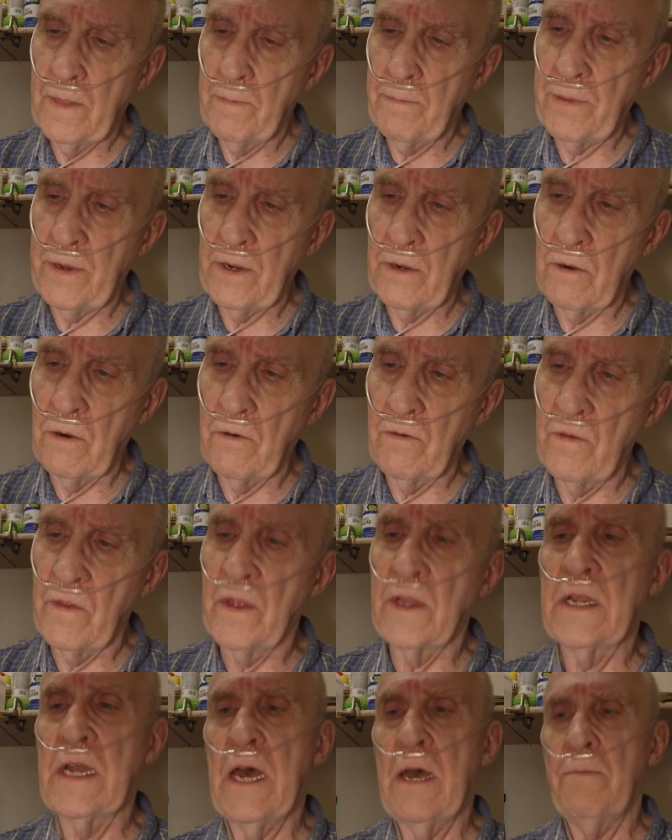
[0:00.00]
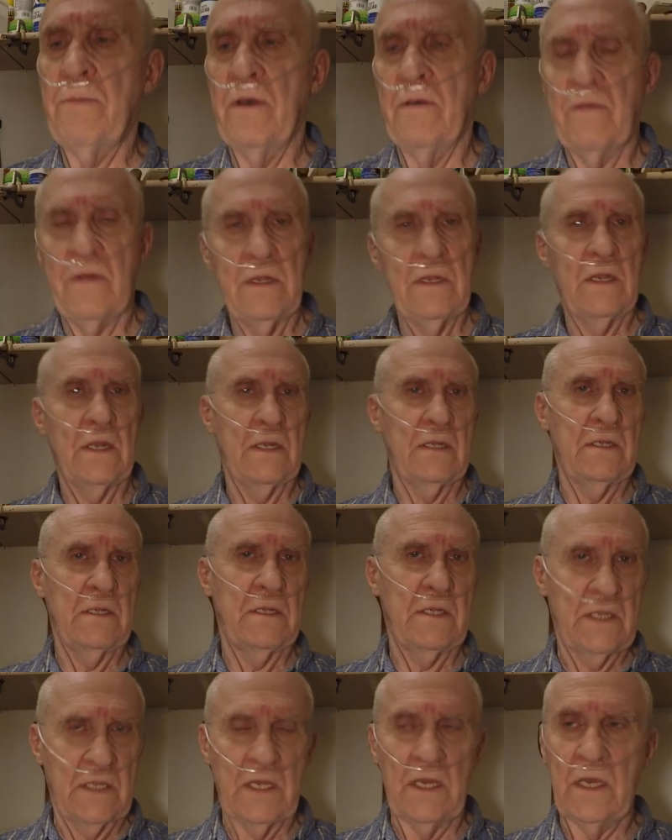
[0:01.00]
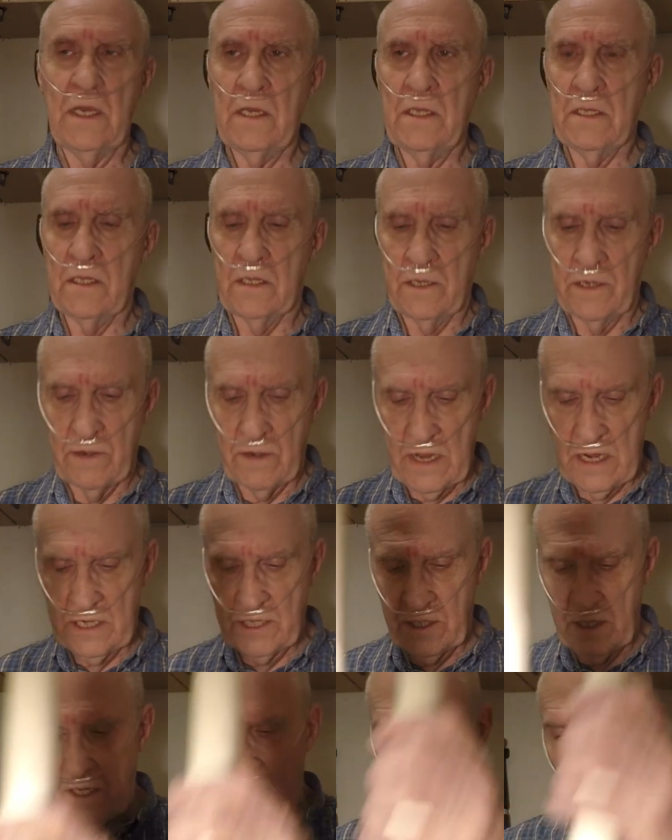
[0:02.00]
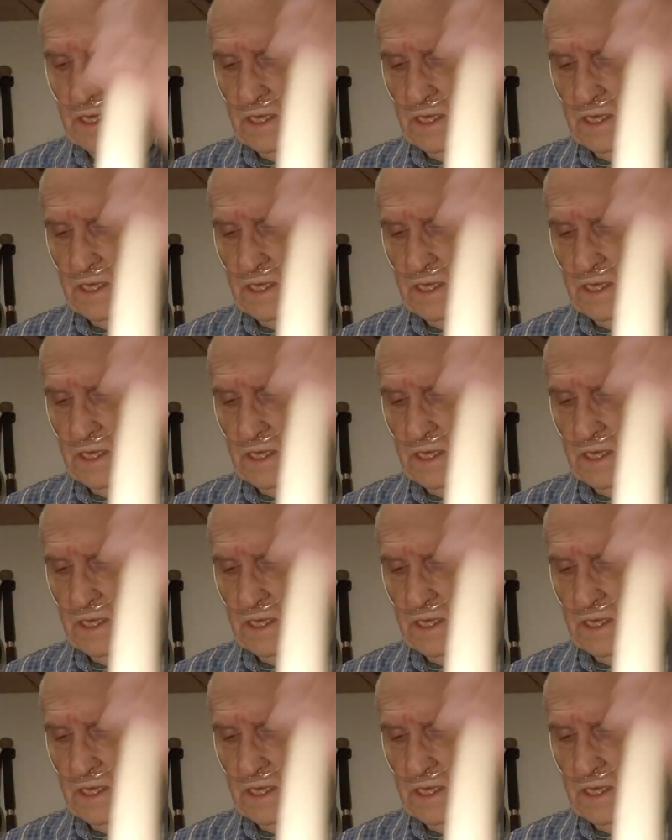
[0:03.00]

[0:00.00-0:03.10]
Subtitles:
peer over the top of it and see the direction.